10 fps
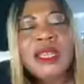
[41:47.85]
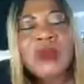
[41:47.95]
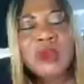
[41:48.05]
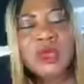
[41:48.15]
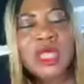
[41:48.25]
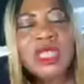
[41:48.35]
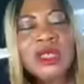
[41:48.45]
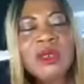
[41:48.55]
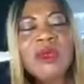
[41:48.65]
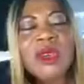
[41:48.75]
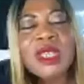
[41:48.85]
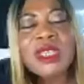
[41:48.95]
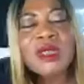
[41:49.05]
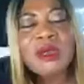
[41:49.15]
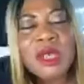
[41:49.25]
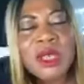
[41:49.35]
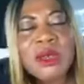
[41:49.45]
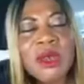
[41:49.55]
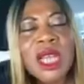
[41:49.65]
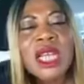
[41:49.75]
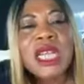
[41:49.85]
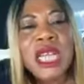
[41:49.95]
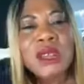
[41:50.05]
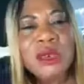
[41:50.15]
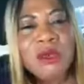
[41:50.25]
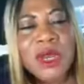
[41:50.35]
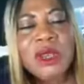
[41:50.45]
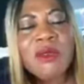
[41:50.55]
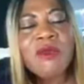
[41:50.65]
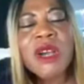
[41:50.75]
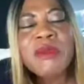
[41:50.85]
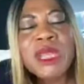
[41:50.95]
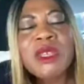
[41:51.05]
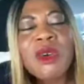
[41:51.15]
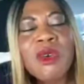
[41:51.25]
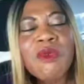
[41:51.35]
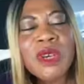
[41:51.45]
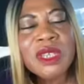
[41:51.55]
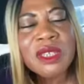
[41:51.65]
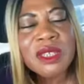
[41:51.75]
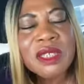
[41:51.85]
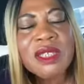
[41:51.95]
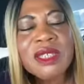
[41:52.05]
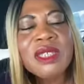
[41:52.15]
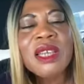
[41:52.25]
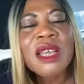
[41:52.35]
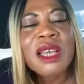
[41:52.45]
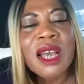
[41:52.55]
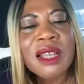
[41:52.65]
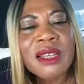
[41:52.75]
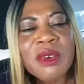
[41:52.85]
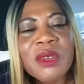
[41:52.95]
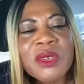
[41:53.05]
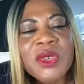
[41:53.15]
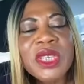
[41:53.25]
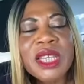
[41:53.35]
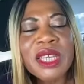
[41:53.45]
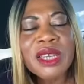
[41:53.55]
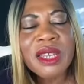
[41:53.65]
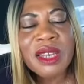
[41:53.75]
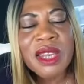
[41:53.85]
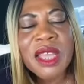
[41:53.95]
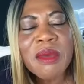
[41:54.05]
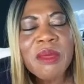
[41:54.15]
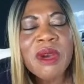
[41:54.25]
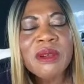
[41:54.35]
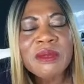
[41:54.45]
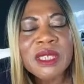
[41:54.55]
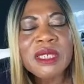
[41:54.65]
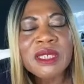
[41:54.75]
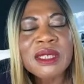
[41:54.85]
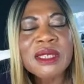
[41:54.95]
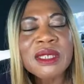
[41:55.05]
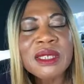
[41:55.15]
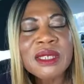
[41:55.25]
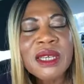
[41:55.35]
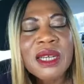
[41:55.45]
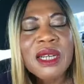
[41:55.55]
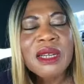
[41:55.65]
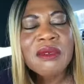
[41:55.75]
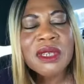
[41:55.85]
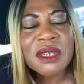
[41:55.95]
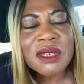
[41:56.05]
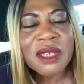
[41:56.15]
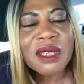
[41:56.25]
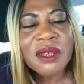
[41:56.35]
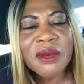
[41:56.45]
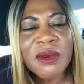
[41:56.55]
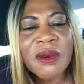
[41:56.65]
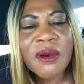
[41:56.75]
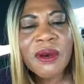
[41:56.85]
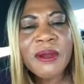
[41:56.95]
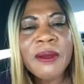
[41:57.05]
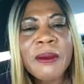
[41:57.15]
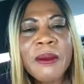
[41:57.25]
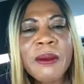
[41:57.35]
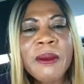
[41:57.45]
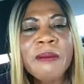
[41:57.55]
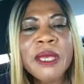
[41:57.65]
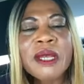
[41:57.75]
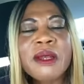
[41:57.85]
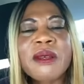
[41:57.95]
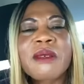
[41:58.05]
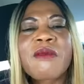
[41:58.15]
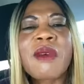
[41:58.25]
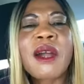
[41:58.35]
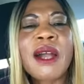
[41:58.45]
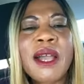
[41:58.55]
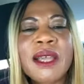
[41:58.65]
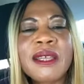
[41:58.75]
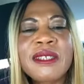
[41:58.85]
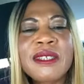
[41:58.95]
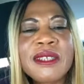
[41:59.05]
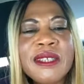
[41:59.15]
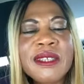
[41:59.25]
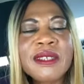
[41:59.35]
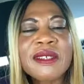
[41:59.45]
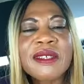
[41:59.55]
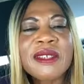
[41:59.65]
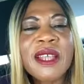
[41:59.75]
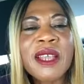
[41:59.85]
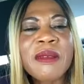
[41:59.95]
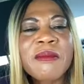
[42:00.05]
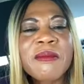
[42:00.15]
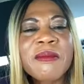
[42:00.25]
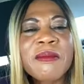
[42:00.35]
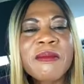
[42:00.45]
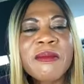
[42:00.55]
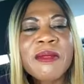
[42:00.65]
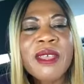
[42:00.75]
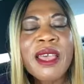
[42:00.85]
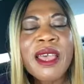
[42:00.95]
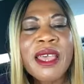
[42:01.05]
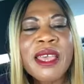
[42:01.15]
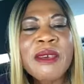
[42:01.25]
The protection of God is over you and over your family, over the city and country in the name of Jesus. Father, thank you, God. Be glorified in Jesus' name.